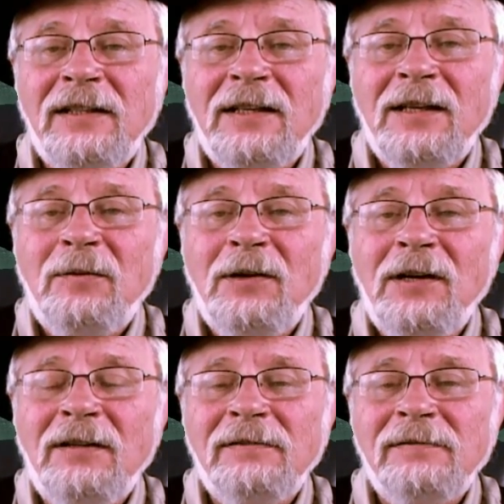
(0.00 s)

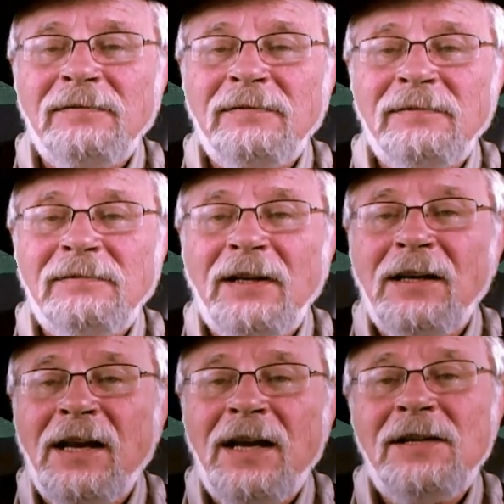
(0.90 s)
Well, on a
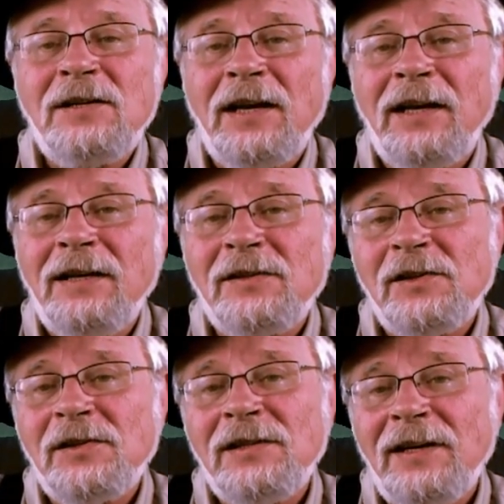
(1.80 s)
nice day, it's a sunny